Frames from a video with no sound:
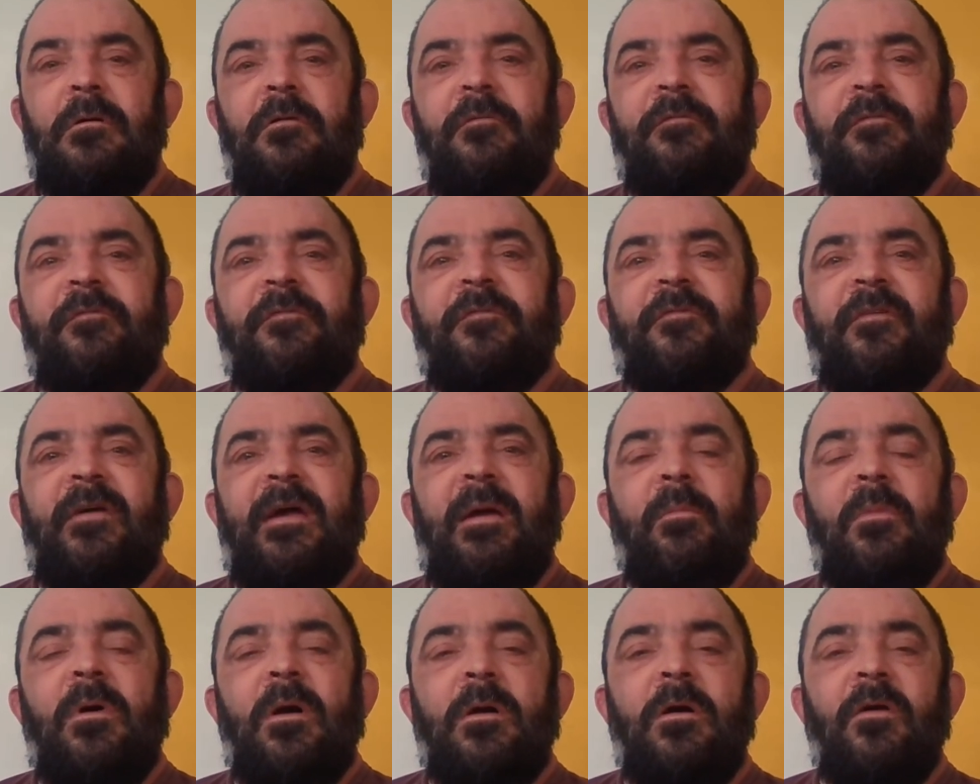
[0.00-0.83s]
of the
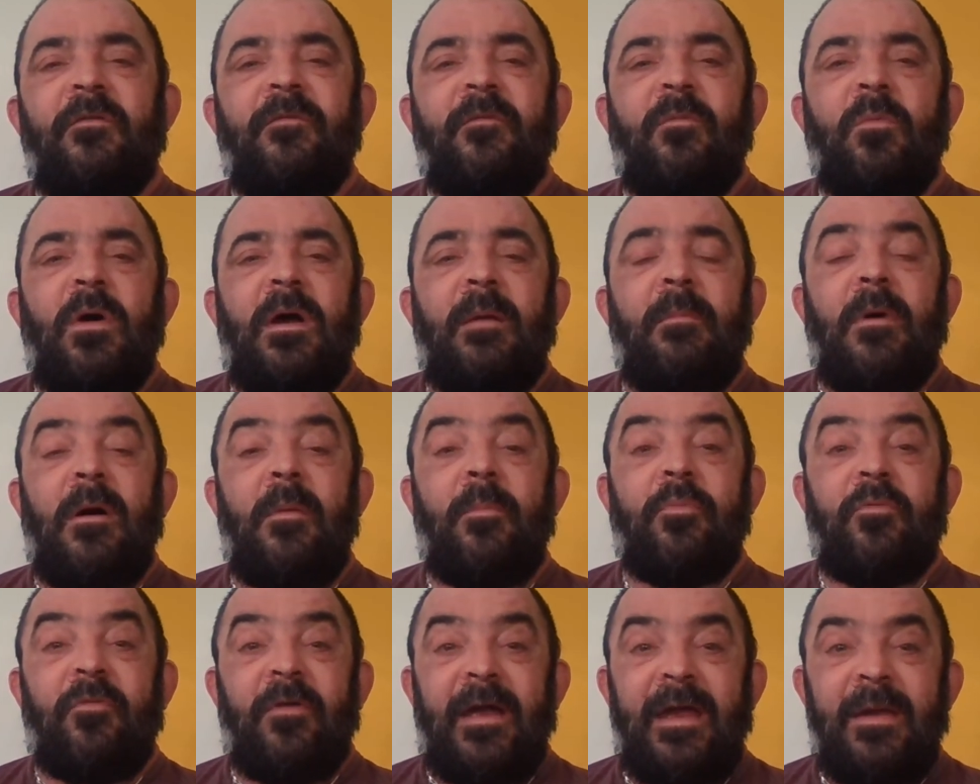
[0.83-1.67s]
framework of where my
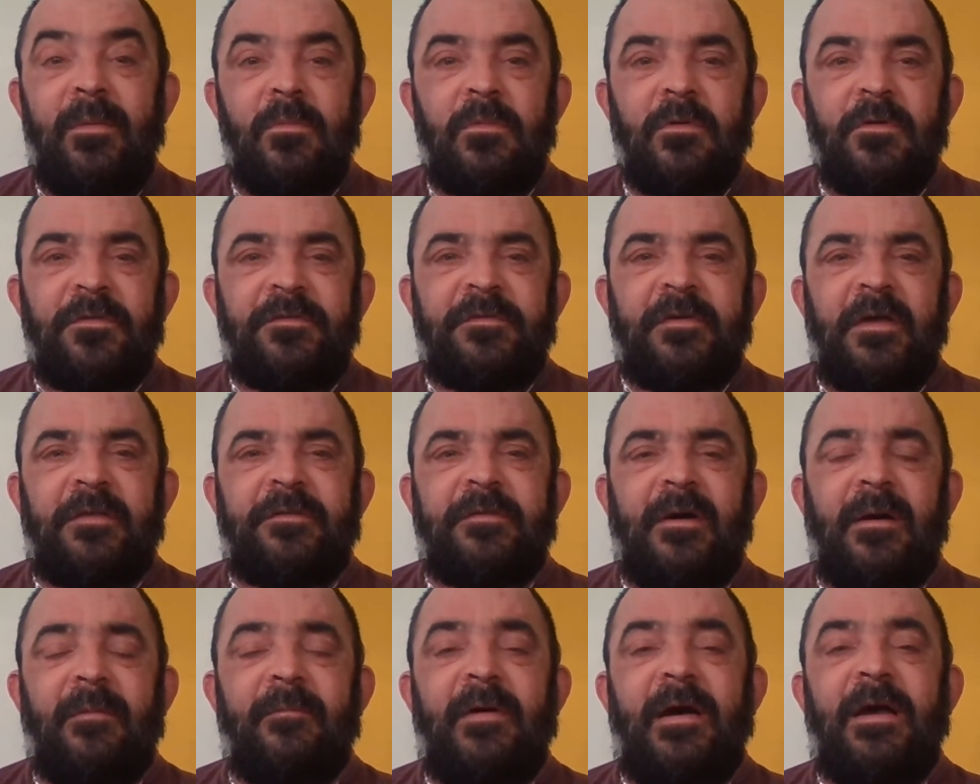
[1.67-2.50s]
brain was
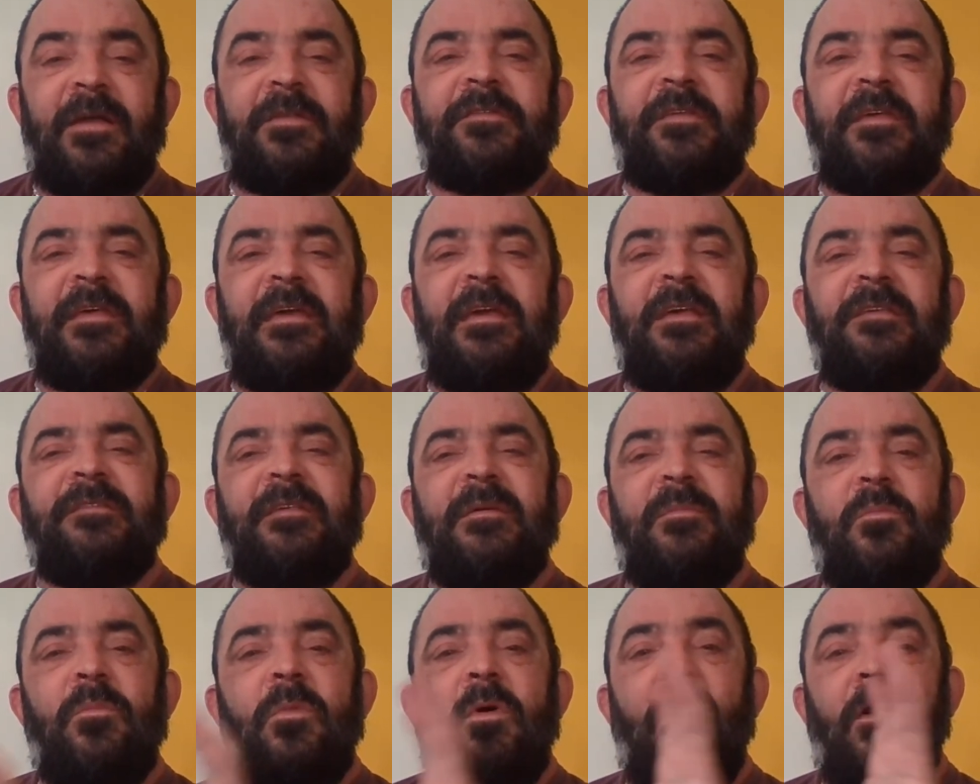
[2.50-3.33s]
set up, that
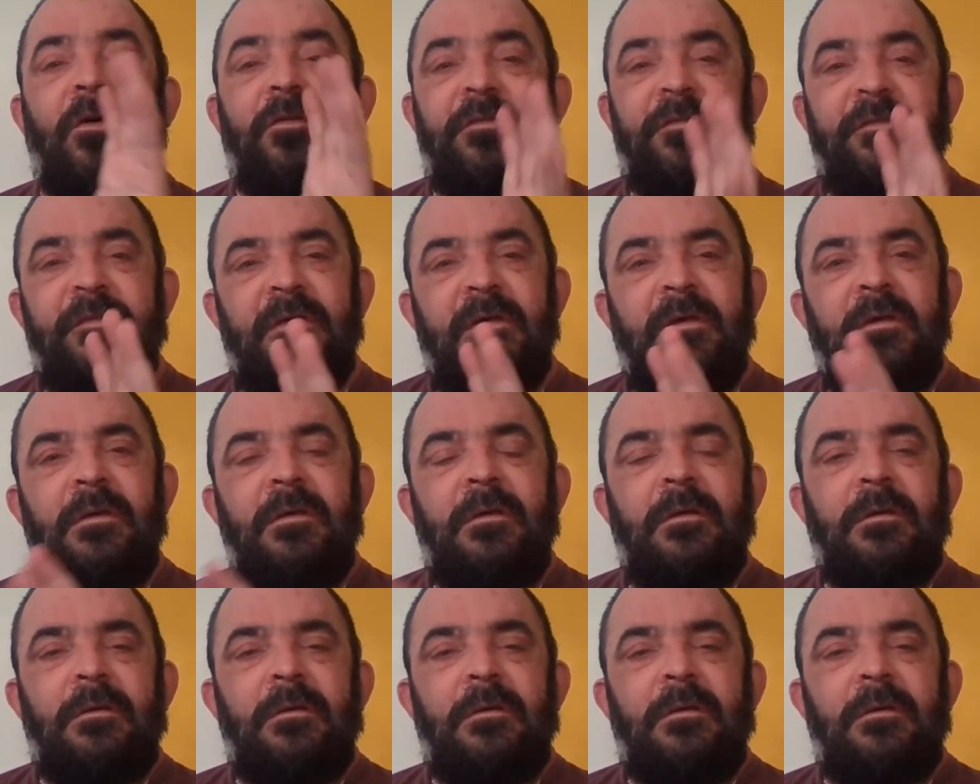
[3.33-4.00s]
teasing was